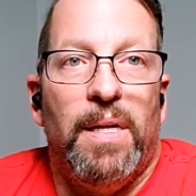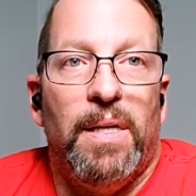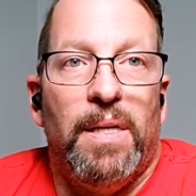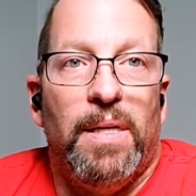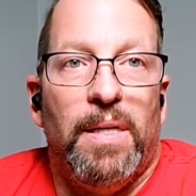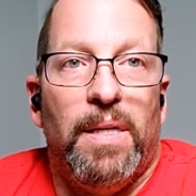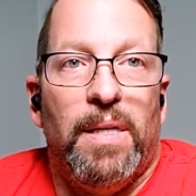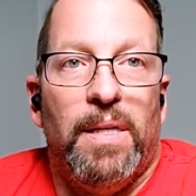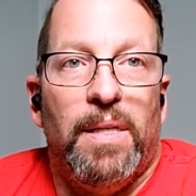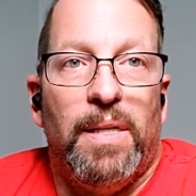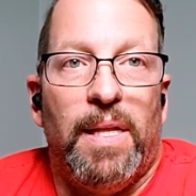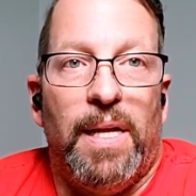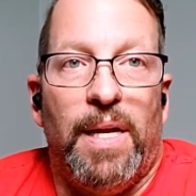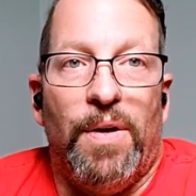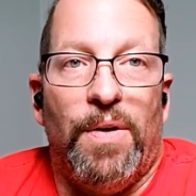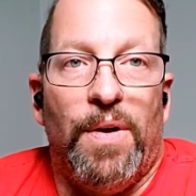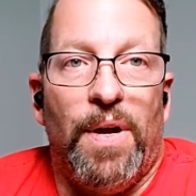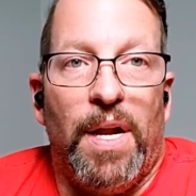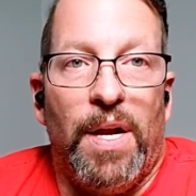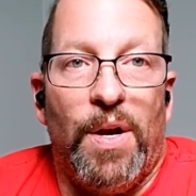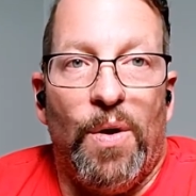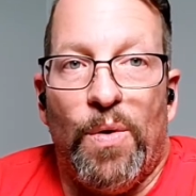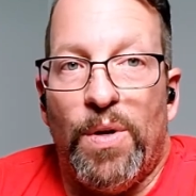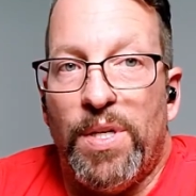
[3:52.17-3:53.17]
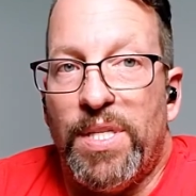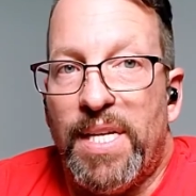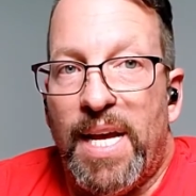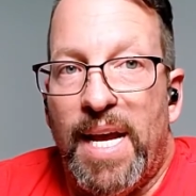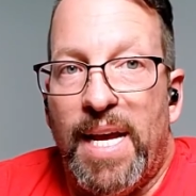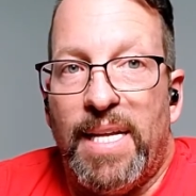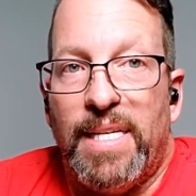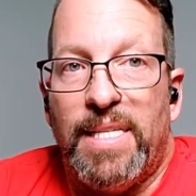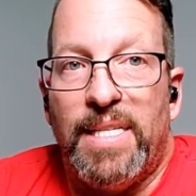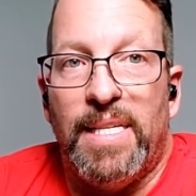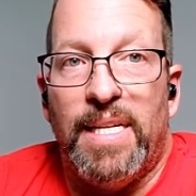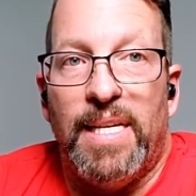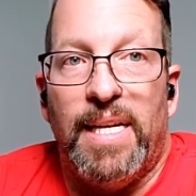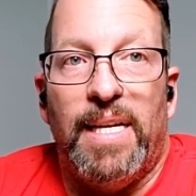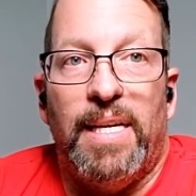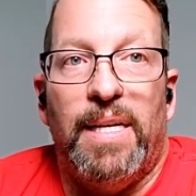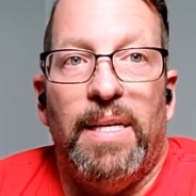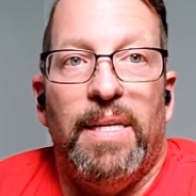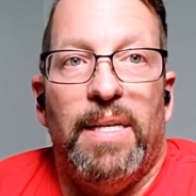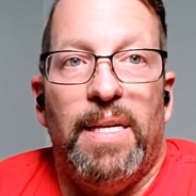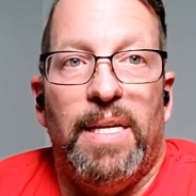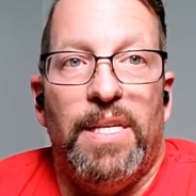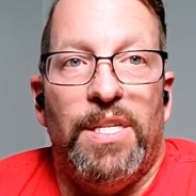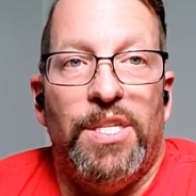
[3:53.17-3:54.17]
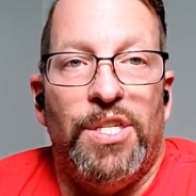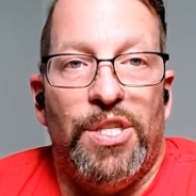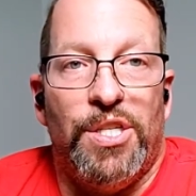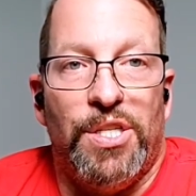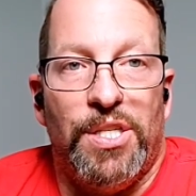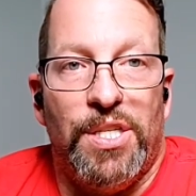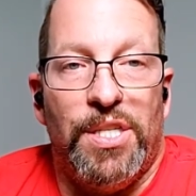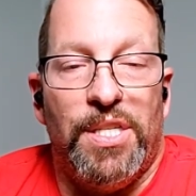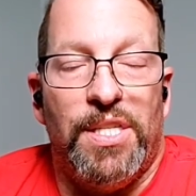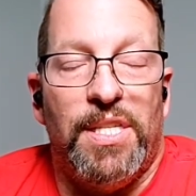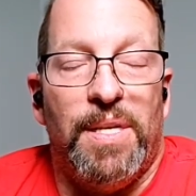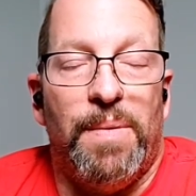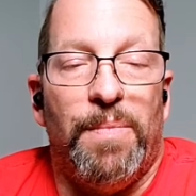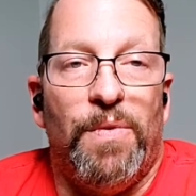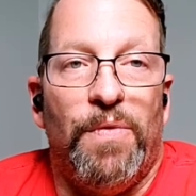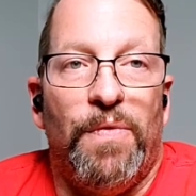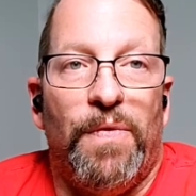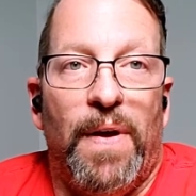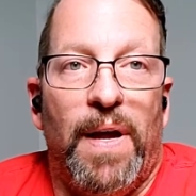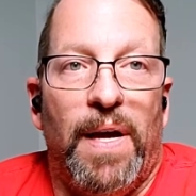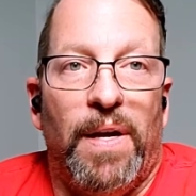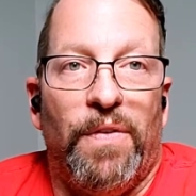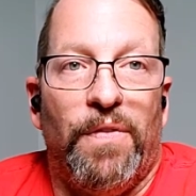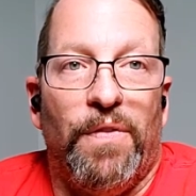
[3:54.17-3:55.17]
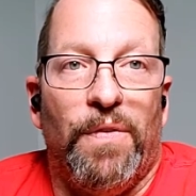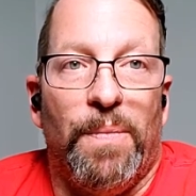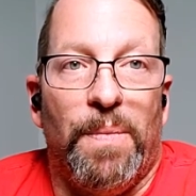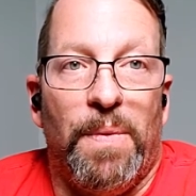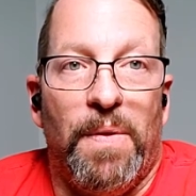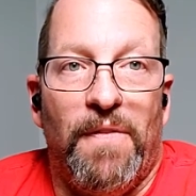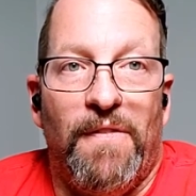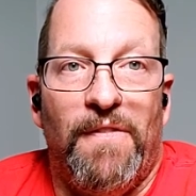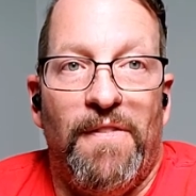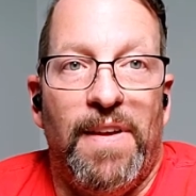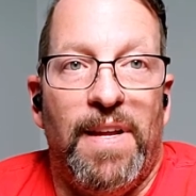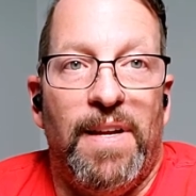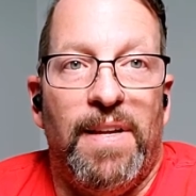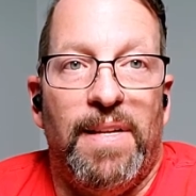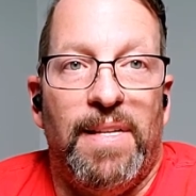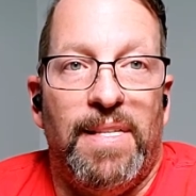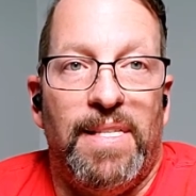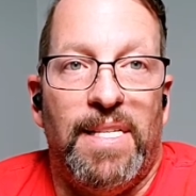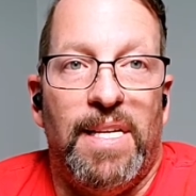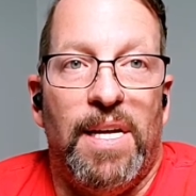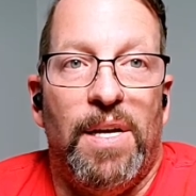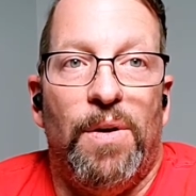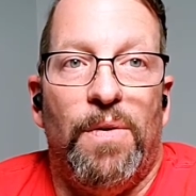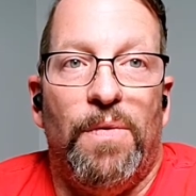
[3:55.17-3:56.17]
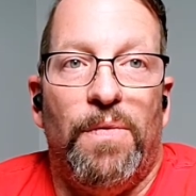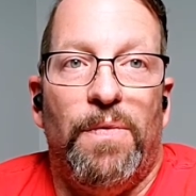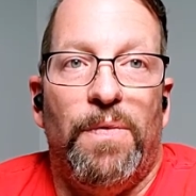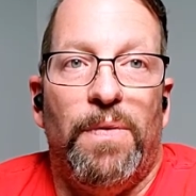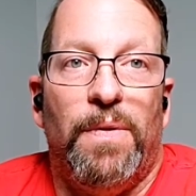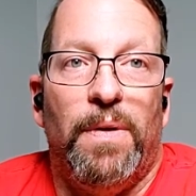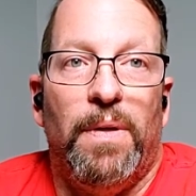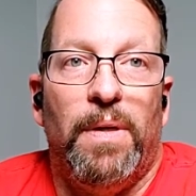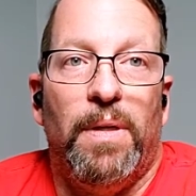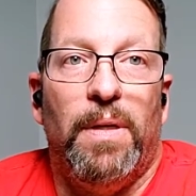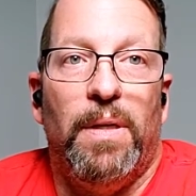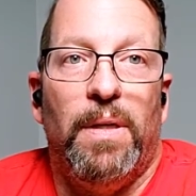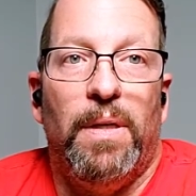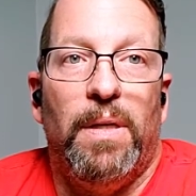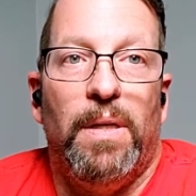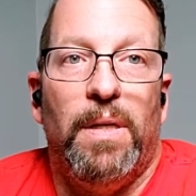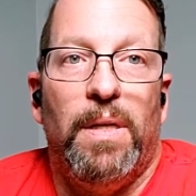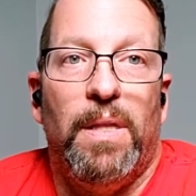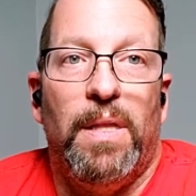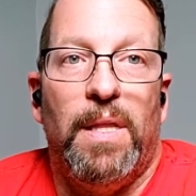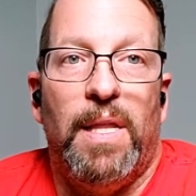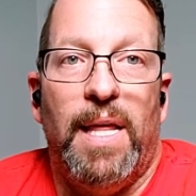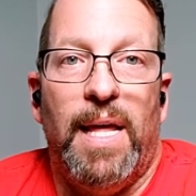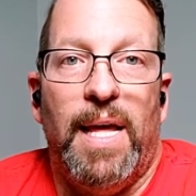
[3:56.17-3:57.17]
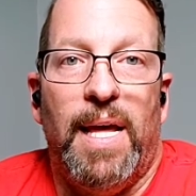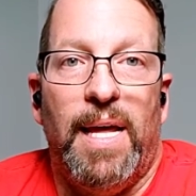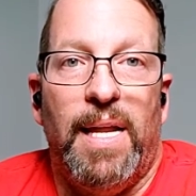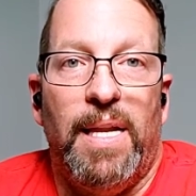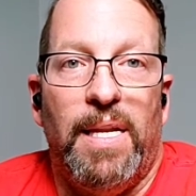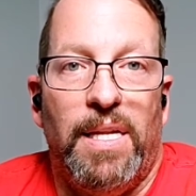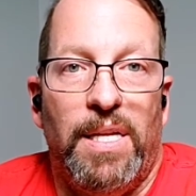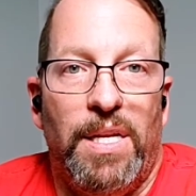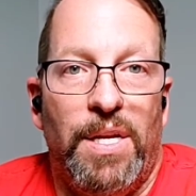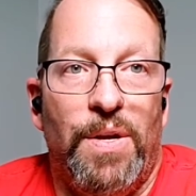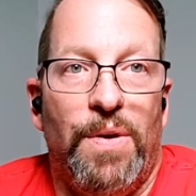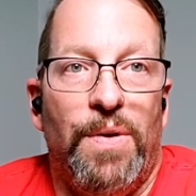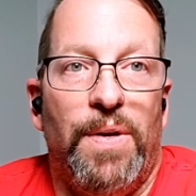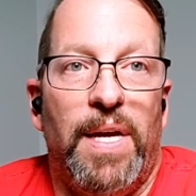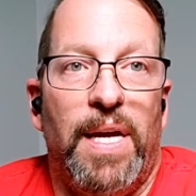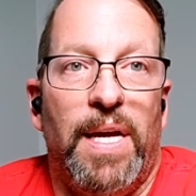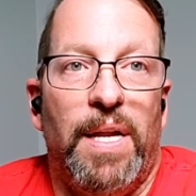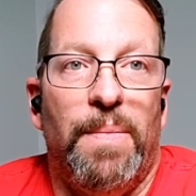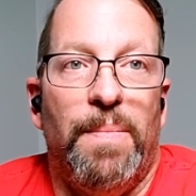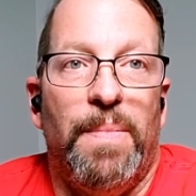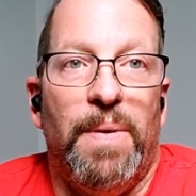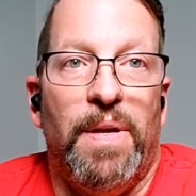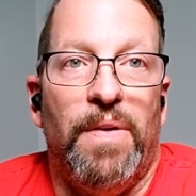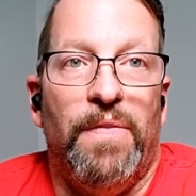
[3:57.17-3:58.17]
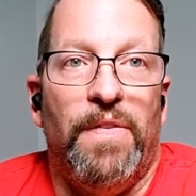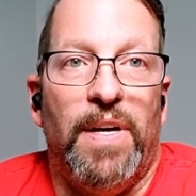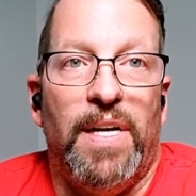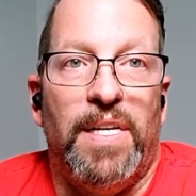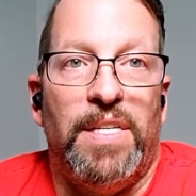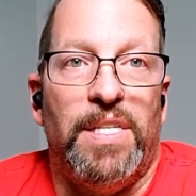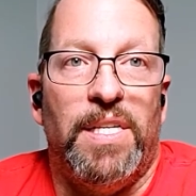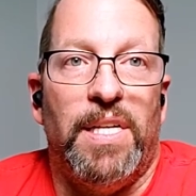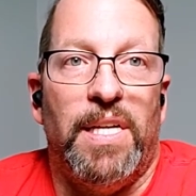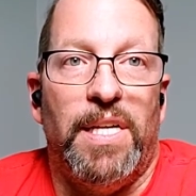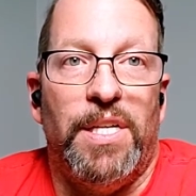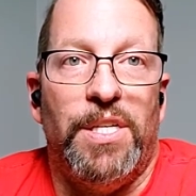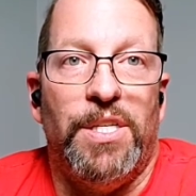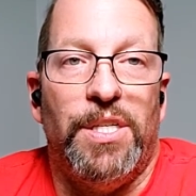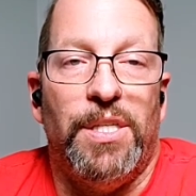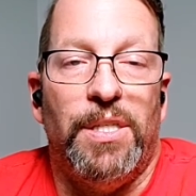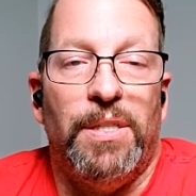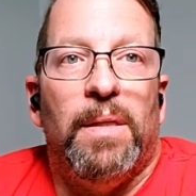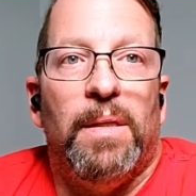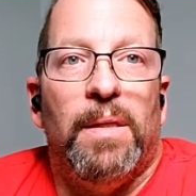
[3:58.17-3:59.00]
They are not noise canceling. It's just a simple fact from the fit itself that you get a bit of isolation.